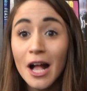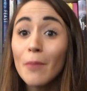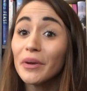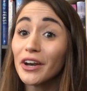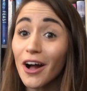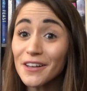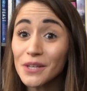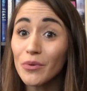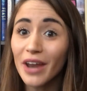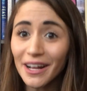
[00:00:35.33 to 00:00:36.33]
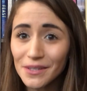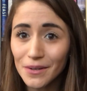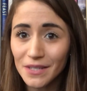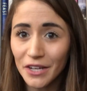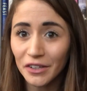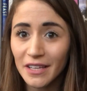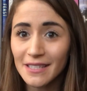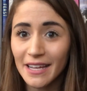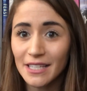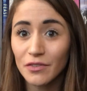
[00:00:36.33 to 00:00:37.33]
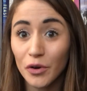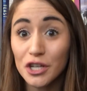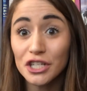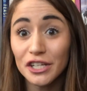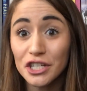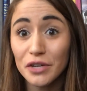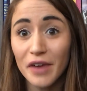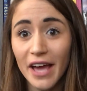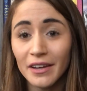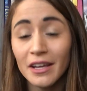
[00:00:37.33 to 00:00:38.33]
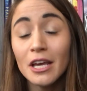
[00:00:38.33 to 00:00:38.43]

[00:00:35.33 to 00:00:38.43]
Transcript: But it also not so secretly stands for Shit She Read,